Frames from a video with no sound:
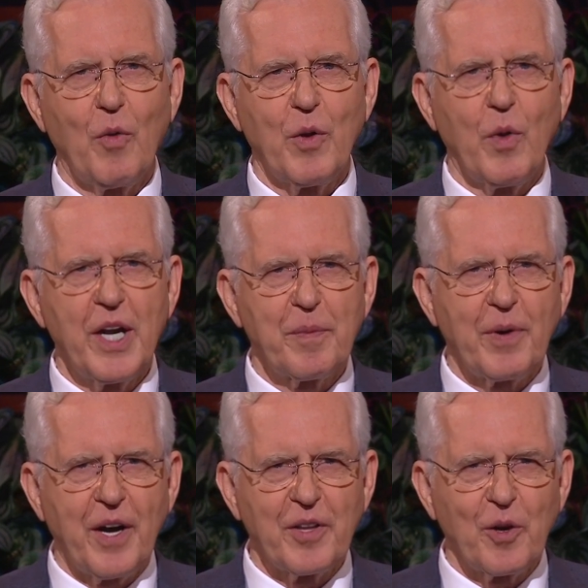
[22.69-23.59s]
we wait
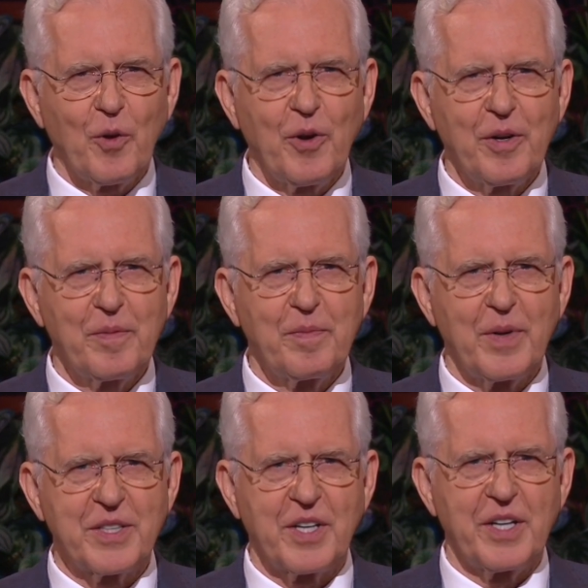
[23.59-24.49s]
upon the Lord,
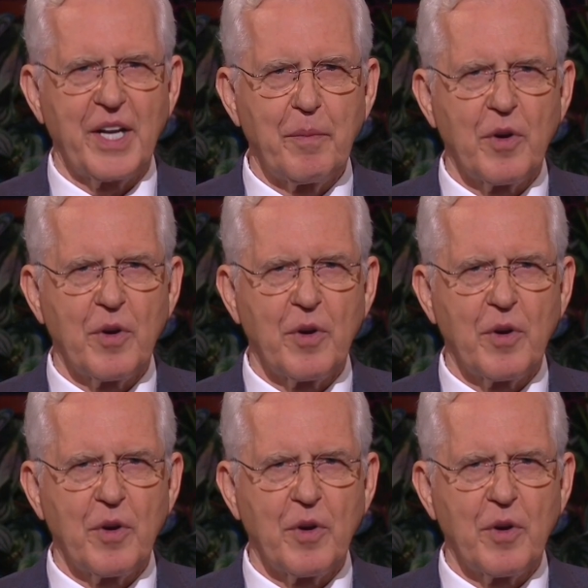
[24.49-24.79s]
President M.